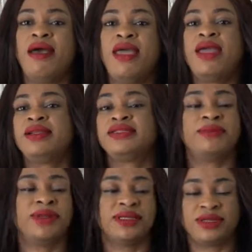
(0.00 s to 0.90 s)

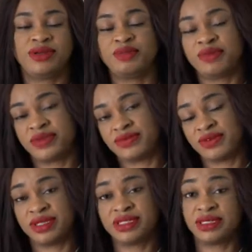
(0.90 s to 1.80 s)
anytime there's a new post
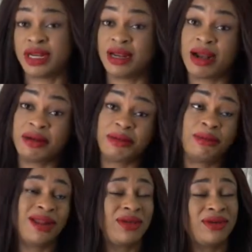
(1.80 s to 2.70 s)
from this channel. And
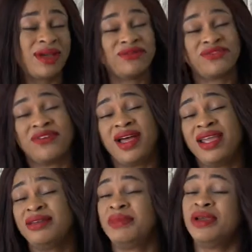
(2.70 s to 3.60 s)
remember that you can
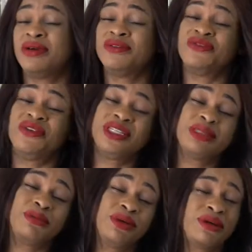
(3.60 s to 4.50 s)
find me on
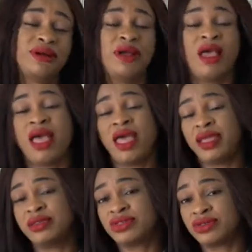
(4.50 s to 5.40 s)
Facebook,
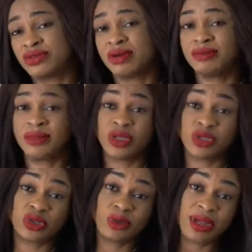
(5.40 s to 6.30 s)
Instagram,
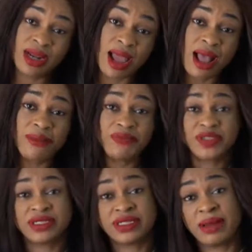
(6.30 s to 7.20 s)
Twitter,
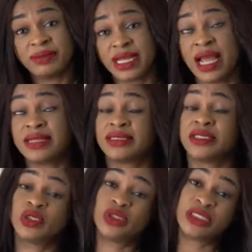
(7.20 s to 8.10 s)
Snapchat,
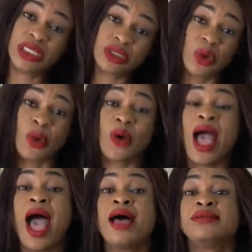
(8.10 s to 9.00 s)
TikTok
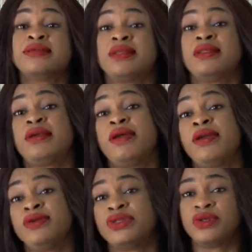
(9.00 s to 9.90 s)
as The
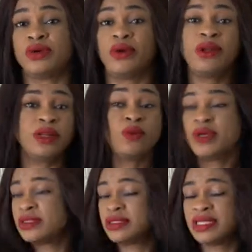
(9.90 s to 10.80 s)
Kerendu Show only.
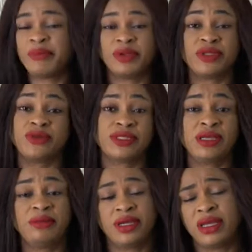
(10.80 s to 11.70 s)
Once you type it, you'll
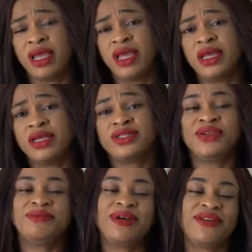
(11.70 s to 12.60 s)
see me. To
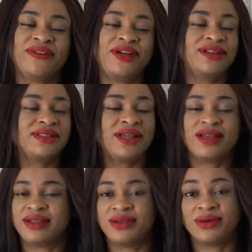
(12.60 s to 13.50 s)
you, my fans,
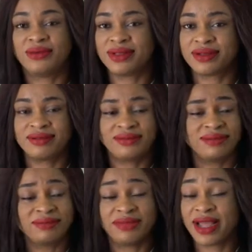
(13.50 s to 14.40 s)
ah, you're
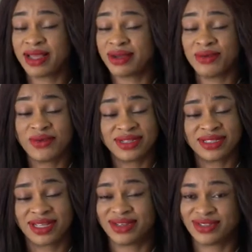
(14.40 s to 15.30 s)
welcome back
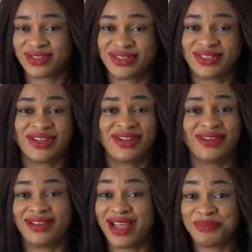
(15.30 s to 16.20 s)
once again to this
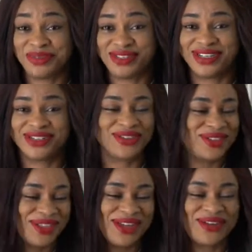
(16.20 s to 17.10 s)
channel. I appreciate you.
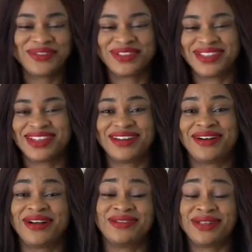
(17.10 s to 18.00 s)
Thank you for sticking
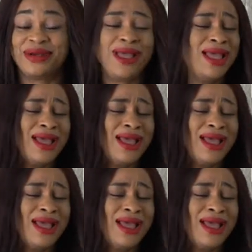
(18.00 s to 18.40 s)
around. So,